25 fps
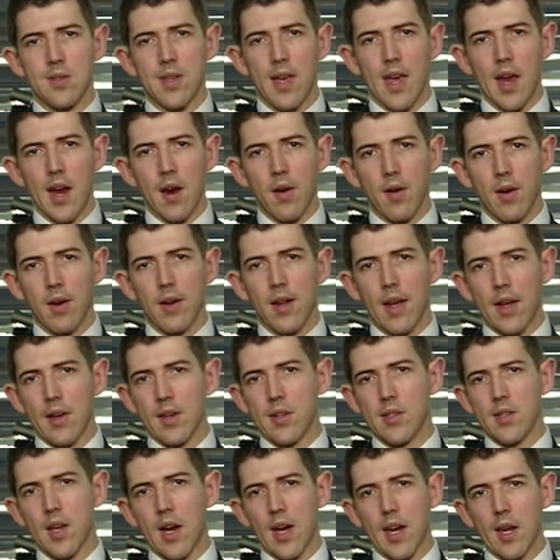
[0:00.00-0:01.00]
there and
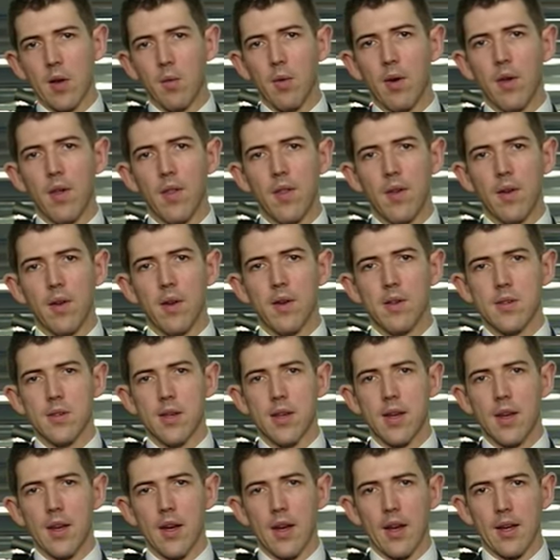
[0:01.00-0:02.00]
deciding whether there is,
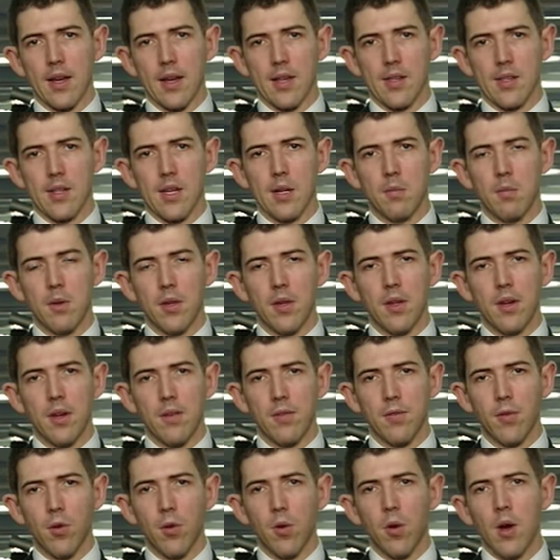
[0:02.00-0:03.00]
I guess, an
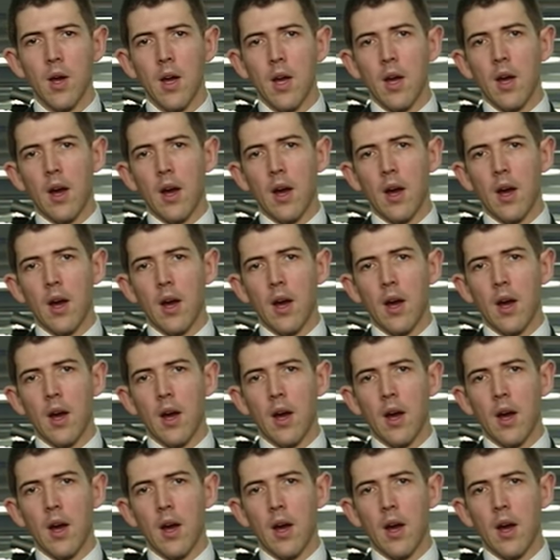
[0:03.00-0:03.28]
ability for